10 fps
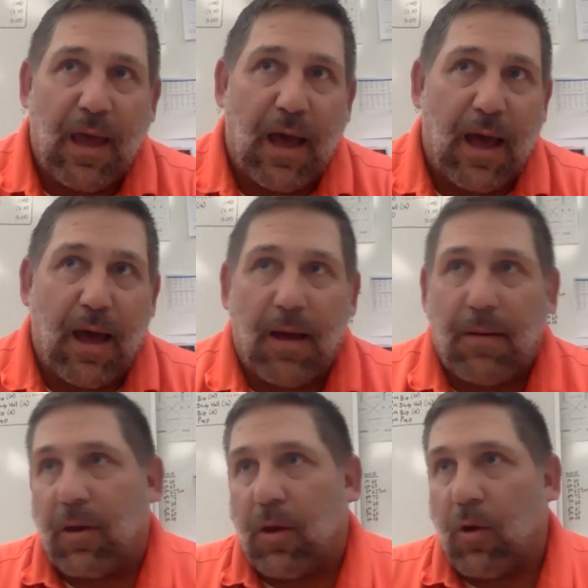
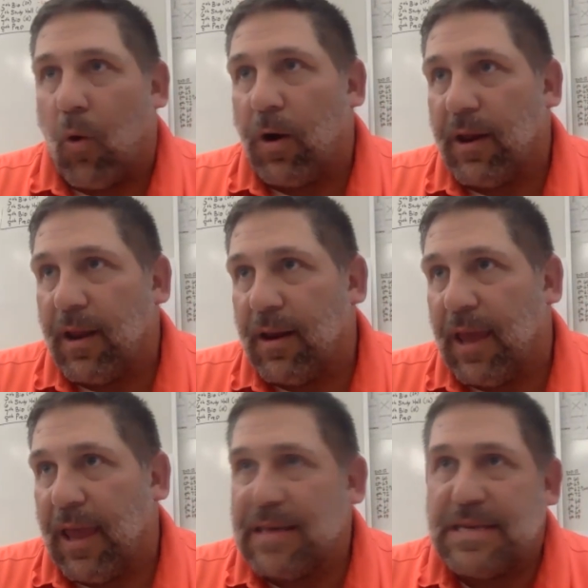uh, Gordon,
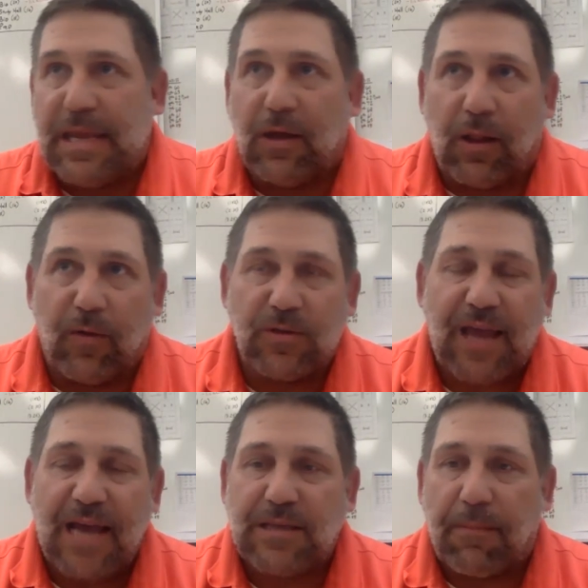and Deal. Those
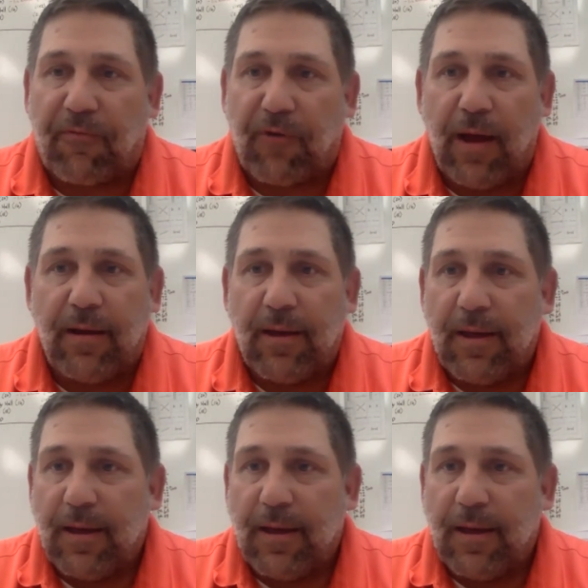guys up front